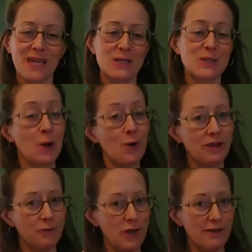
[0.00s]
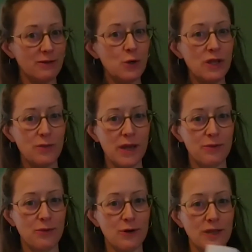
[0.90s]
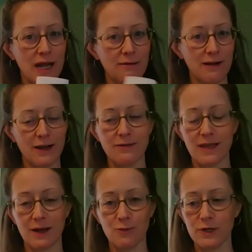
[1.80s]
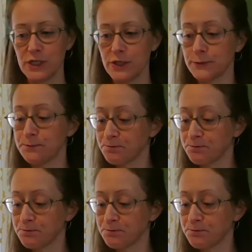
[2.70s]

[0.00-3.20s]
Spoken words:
So if you have a toilet paper roll lying around, that'll work too.